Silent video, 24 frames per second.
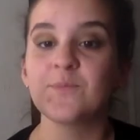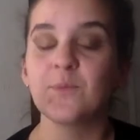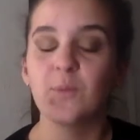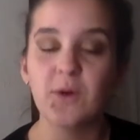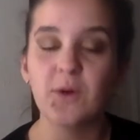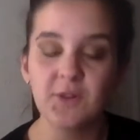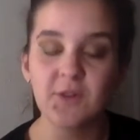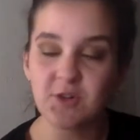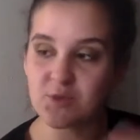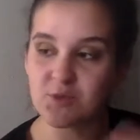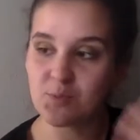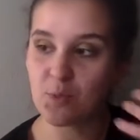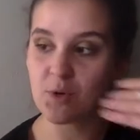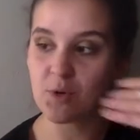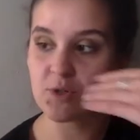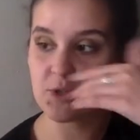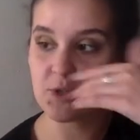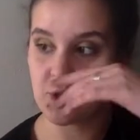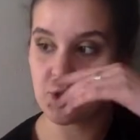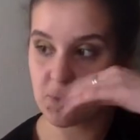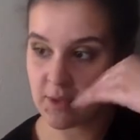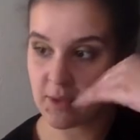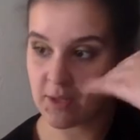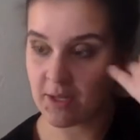Well, there's more
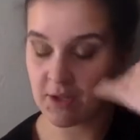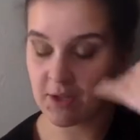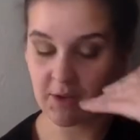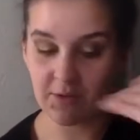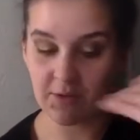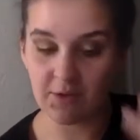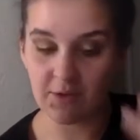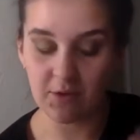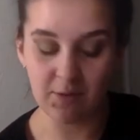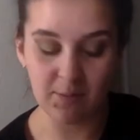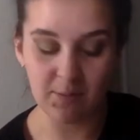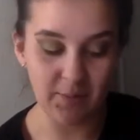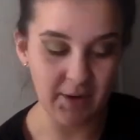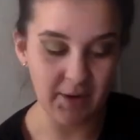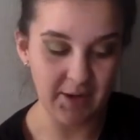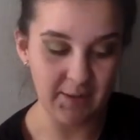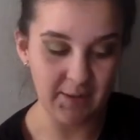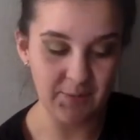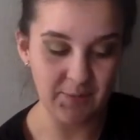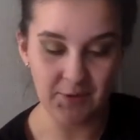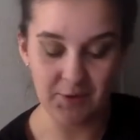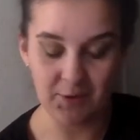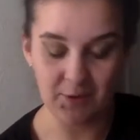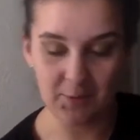to it. Like you have to do the
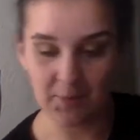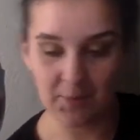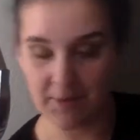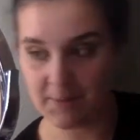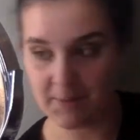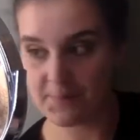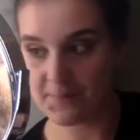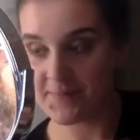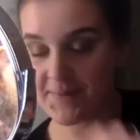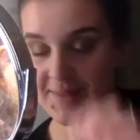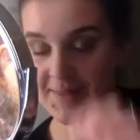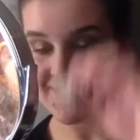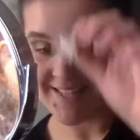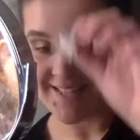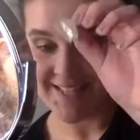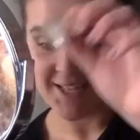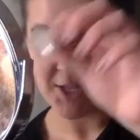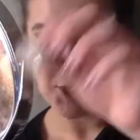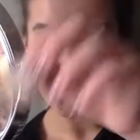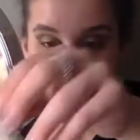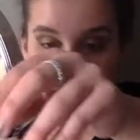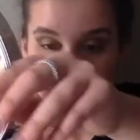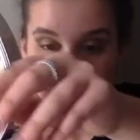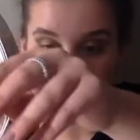bottom too, but
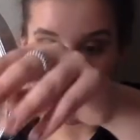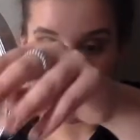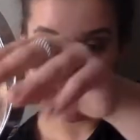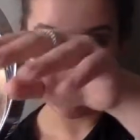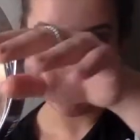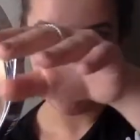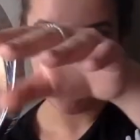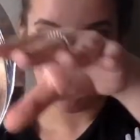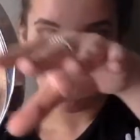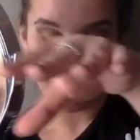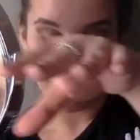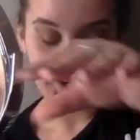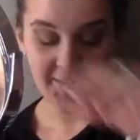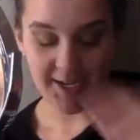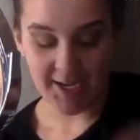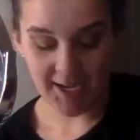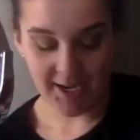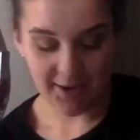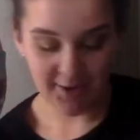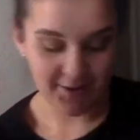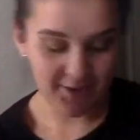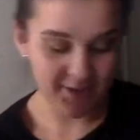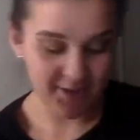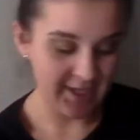okay.
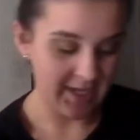Now it's